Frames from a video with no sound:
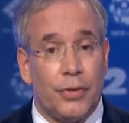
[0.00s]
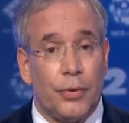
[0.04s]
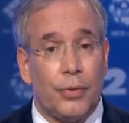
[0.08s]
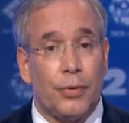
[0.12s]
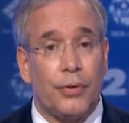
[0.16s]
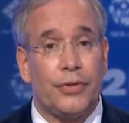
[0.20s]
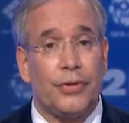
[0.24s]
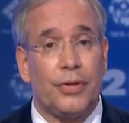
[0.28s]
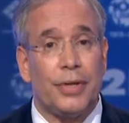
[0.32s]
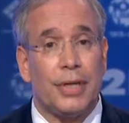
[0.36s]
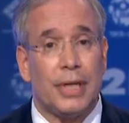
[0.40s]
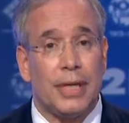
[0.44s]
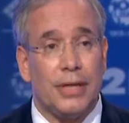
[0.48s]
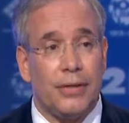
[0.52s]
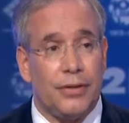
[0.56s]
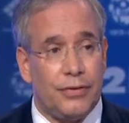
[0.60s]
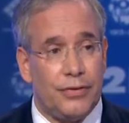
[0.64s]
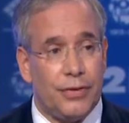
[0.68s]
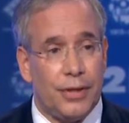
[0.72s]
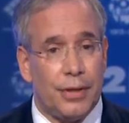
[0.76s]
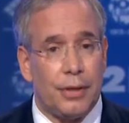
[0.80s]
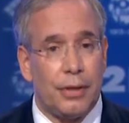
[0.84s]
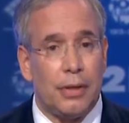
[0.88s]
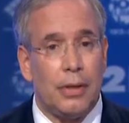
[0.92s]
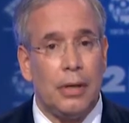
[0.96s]
seriously
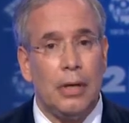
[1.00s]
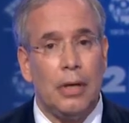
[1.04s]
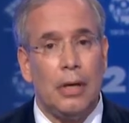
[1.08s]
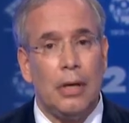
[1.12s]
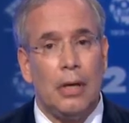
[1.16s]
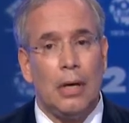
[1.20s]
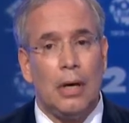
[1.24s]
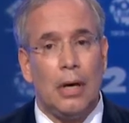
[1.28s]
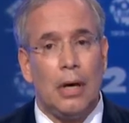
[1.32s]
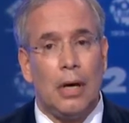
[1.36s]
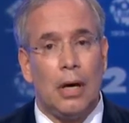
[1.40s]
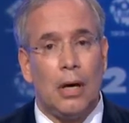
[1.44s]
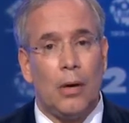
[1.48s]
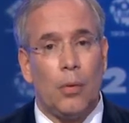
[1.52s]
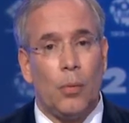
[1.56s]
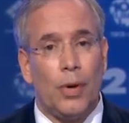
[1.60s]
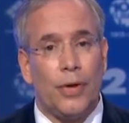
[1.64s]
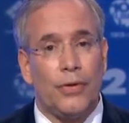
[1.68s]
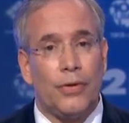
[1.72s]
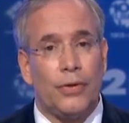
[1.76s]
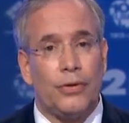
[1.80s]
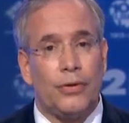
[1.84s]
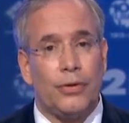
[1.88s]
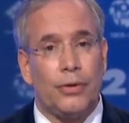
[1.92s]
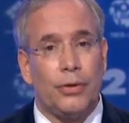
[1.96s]
consider
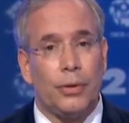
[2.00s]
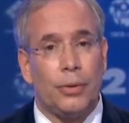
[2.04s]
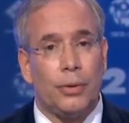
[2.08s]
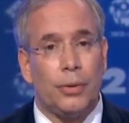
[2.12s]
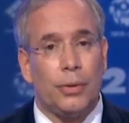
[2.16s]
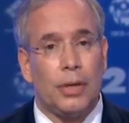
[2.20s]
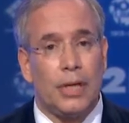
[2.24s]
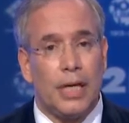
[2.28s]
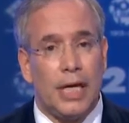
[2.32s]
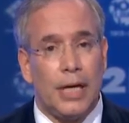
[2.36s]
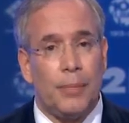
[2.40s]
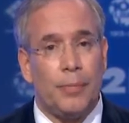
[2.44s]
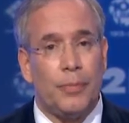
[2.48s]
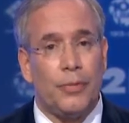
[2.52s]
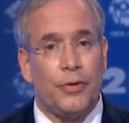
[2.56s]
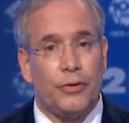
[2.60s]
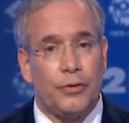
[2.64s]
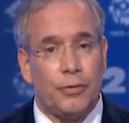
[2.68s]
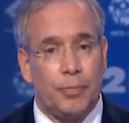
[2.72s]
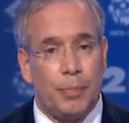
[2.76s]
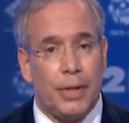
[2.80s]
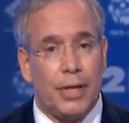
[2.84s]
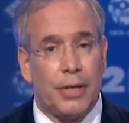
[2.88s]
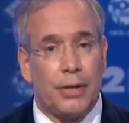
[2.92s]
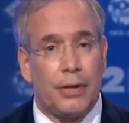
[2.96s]
whether to keep the
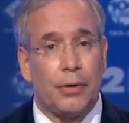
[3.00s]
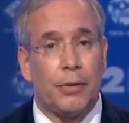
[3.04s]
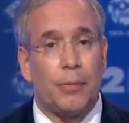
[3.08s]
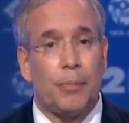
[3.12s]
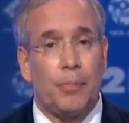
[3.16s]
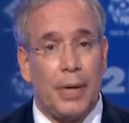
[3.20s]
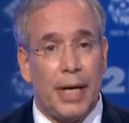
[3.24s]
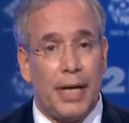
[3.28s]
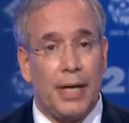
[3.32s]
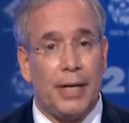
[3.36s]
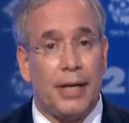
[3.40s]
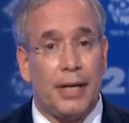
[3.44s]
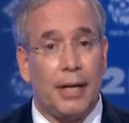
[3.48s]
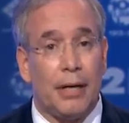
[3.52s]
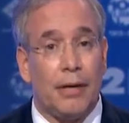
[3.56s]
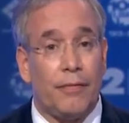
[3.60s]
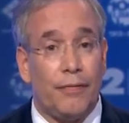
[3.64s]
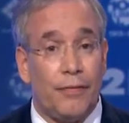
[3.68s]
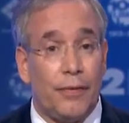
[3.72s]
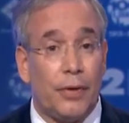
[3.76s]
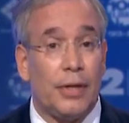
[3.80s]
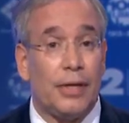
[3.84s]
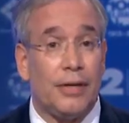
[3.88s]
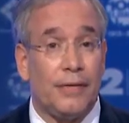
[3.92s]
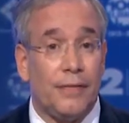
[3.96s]
speaker pending a
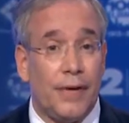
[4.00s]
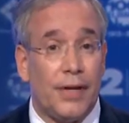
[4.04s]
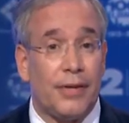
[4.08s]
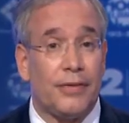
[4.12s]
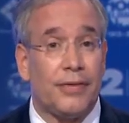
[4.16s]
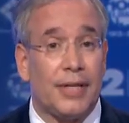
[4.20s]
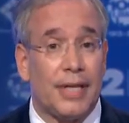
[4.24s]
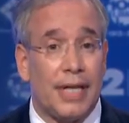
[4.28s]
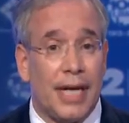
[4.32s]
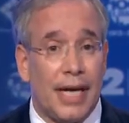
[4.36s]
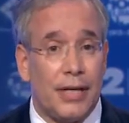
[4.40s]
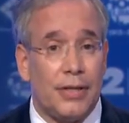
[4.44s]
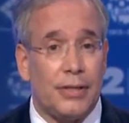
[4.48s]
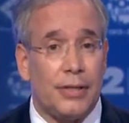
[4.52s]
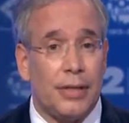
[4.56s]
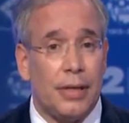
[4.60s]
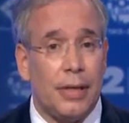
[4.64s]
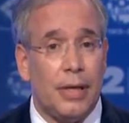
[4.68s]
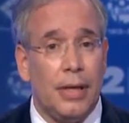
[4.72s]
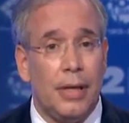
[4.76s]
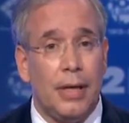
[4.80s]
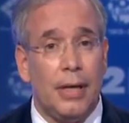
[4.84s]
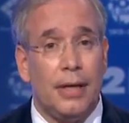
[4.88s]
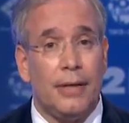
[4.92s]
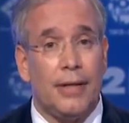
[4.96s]
full investigation.
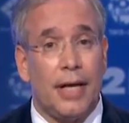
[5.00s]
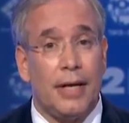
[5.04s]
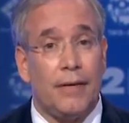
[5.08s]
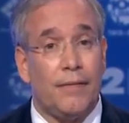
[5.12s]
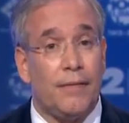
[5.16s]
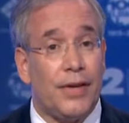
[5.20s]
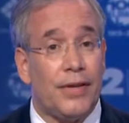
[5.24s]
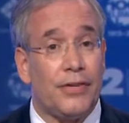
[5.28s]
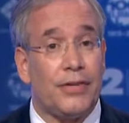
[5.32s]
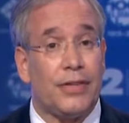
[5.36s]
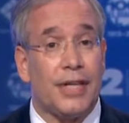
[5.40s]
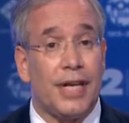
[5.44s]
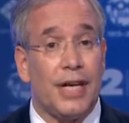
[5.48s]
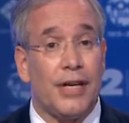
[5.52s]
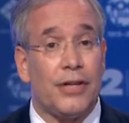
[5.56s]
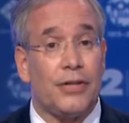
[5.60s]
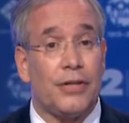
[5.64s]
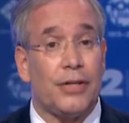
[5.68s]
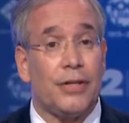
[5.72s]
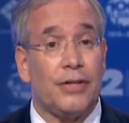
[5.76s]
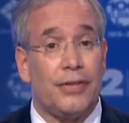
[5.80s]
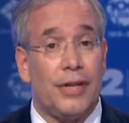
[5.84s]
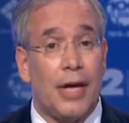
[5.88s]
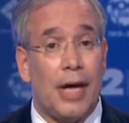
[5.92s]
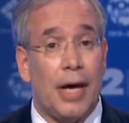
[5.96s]
That
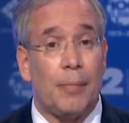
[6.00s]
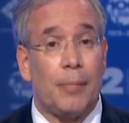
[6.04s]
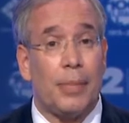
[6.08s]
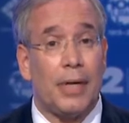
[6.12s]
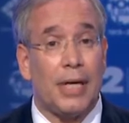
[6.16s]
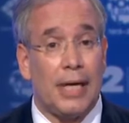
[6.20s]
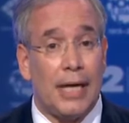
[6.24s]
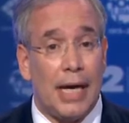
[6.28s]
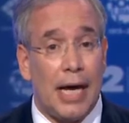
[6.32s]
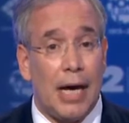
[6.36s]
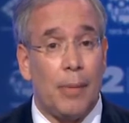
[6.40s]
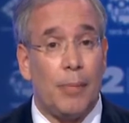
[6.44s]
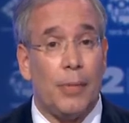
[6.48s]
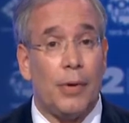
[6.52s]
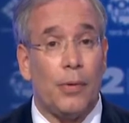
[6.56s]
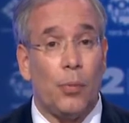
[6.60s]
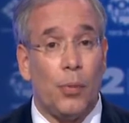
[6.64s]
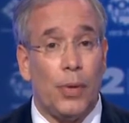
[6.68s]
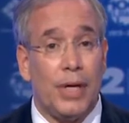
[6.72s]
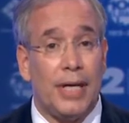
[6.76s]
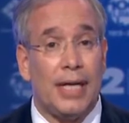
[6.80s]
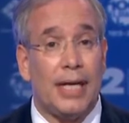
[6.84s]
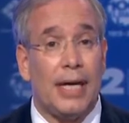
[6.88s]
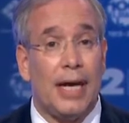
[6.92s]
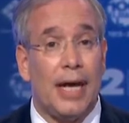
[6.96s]
investigation is happening now, but
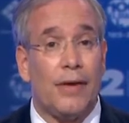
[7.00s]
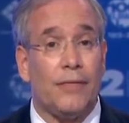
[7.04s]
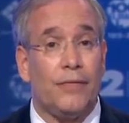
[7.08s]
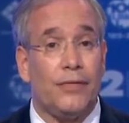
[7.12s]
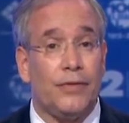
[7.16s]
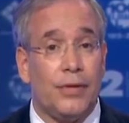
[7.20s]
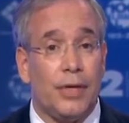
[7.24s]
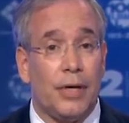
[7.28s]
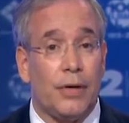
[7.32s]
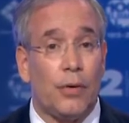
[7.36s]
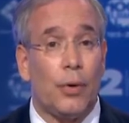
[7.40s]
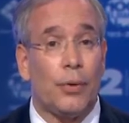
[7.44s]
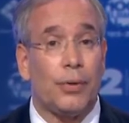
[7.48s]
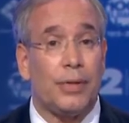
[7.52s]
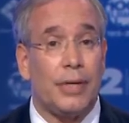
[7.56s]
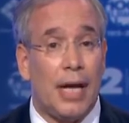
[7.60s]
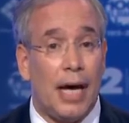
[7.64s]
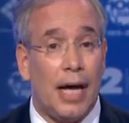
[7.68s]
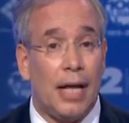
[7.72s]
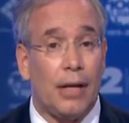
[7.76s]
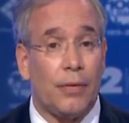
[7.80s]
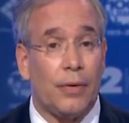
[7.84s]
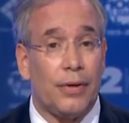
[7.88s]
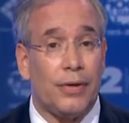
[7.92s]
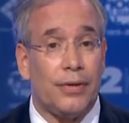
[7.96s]
we can have zero
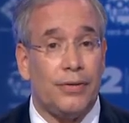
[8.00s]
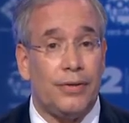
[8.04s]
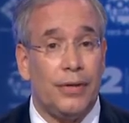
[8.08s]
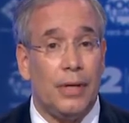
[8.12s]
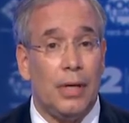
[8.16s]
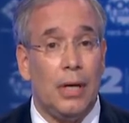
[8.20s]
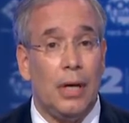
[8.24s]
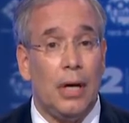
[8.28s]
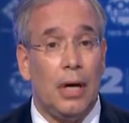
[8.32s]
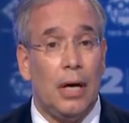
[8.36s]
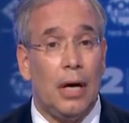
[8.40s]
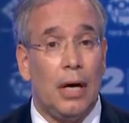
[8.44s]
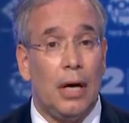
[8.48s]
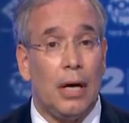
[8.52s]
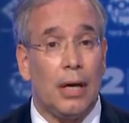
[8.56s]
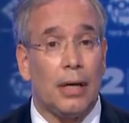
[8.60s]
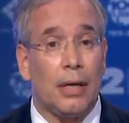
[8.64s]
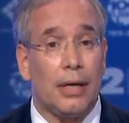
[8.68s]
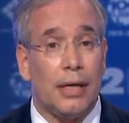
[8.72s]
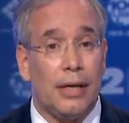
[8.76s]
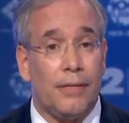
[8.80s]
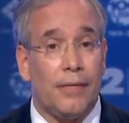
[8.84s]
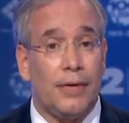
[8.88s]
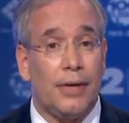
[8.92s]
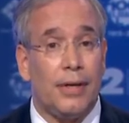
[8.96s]
tolerance
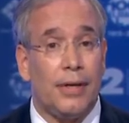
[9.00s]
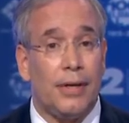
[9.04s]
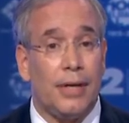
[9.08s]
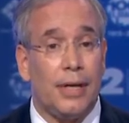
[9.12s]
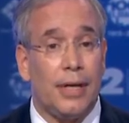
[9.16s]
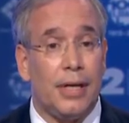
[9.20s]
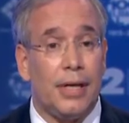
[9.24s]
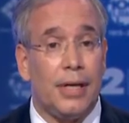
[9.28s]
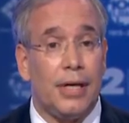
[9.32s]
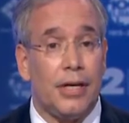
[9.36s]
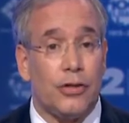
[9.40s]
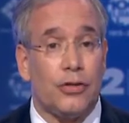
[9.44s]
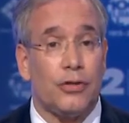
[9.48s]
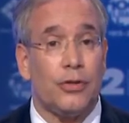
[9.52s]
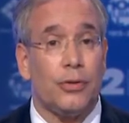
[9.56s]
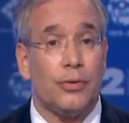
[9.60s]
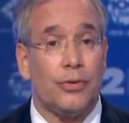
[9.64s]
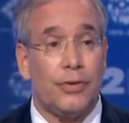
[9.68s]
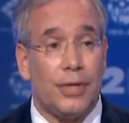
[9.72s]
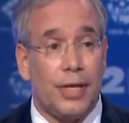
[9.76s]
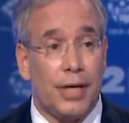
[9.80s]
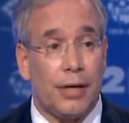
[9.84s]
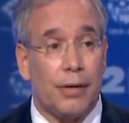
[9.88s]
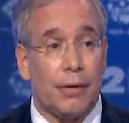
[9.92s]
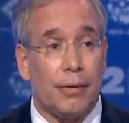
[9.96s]
given the
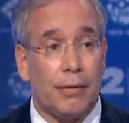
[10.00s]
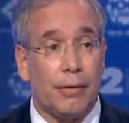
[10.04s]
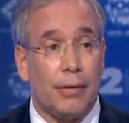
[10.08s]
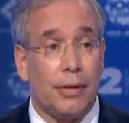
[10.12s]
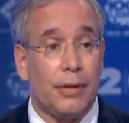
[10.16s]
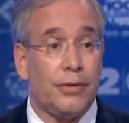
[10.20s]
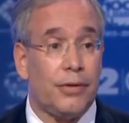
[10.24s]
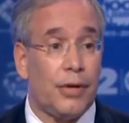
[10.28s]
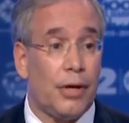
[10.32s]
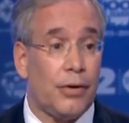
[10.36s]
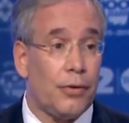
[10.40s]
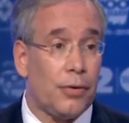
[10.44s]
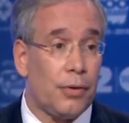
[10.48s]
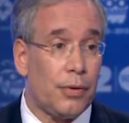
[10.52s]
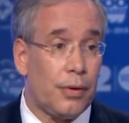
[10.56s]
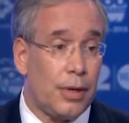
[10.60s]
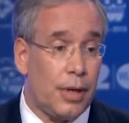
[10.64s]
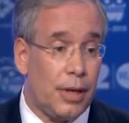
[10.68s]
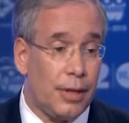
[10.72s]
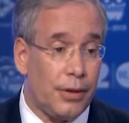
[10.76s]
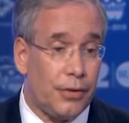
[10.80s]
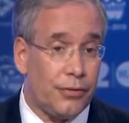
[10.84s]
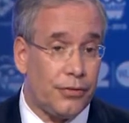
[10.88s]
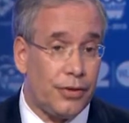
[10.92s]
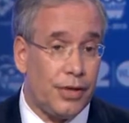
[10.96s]
issues here.
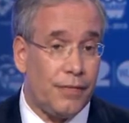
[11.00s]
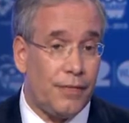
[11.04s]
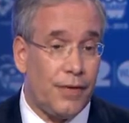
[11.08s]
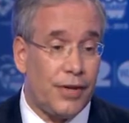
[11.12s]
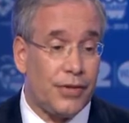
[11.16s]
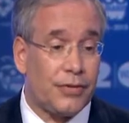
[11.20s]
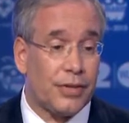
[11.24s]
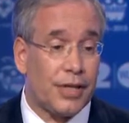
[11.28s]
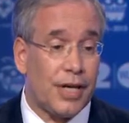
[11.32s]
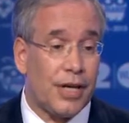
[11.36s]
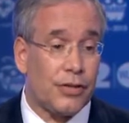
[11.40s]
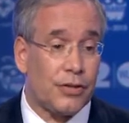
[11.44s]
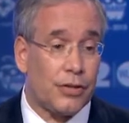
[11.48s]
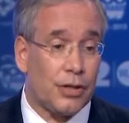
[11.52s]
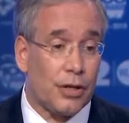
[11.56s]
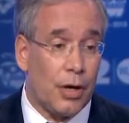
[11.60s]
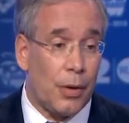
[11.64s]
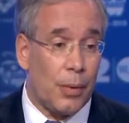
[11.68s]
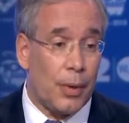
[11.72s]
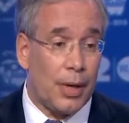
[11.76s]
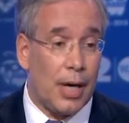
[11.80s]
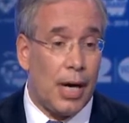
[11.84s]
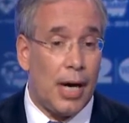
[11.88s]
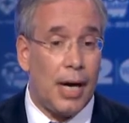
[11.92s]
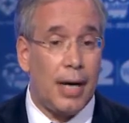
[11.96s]
There's an investigation
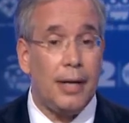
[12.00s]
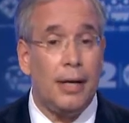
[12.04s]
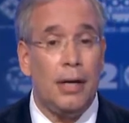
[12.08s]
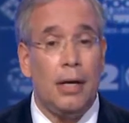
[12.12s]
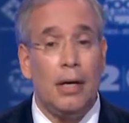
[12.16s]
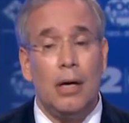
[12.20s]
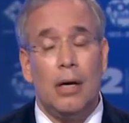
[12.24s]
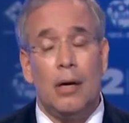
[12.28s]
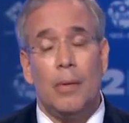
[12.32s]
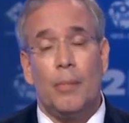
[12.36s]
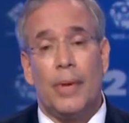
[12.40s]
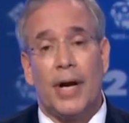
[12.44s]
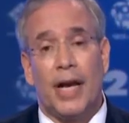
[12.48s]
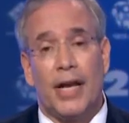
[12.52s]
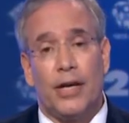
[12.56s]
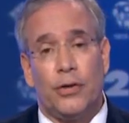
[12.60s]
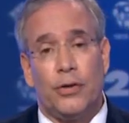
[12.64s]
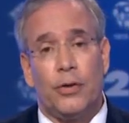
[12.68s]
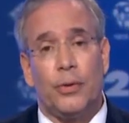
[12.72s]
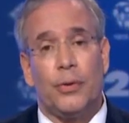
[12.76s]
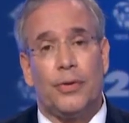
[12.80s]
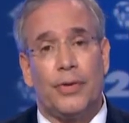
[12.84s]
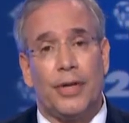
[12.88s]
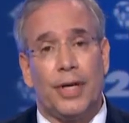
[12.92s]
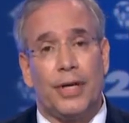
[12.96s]
going on, but I
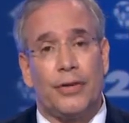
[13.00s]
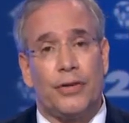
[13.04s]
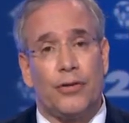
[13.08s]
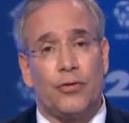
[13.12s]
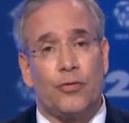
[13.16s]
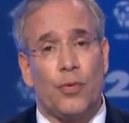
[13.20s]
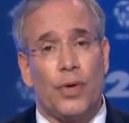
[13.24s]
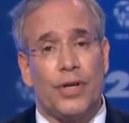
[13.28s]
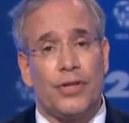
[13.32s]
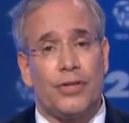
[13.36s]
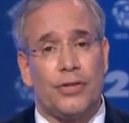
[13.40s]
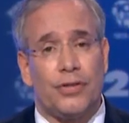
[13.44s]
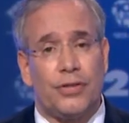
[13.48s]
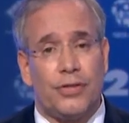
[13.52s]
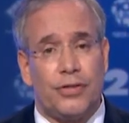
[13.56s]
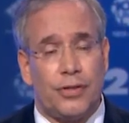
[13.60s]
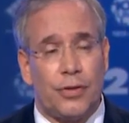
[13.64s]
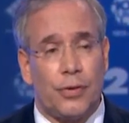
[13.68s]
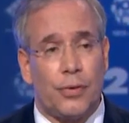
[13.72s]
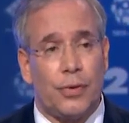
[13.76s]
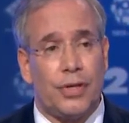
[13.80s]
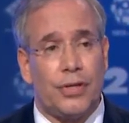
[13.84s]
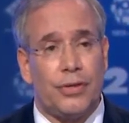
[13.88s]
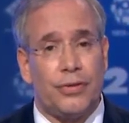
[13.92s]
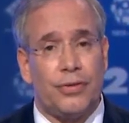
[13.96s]
do think this raises
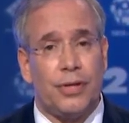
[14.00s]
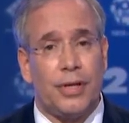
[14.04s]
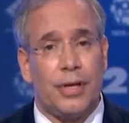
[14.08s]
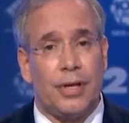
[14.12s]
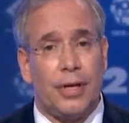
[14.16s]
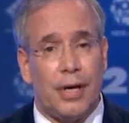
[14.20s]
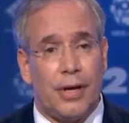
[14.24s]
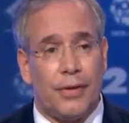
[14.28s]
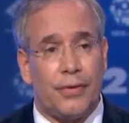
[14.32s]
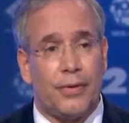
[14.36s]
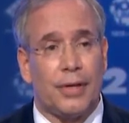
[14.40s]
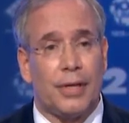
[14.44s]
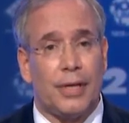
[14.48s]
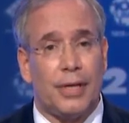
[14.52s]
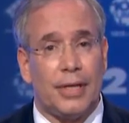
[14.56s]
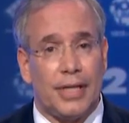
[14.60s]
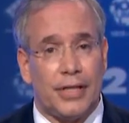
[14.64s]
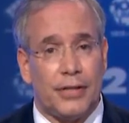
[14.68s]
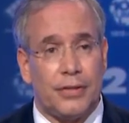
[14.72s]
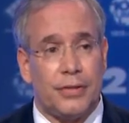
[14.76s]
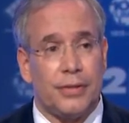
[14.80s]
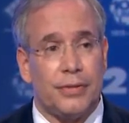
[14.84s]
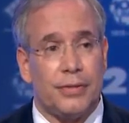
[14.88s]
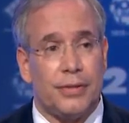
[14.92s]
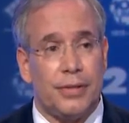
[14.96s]
serious ethical
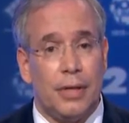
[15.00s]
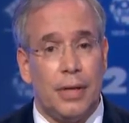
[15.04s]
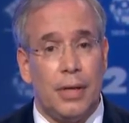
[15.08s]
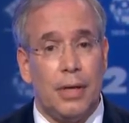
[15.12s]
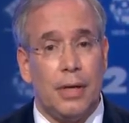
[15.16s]
issues.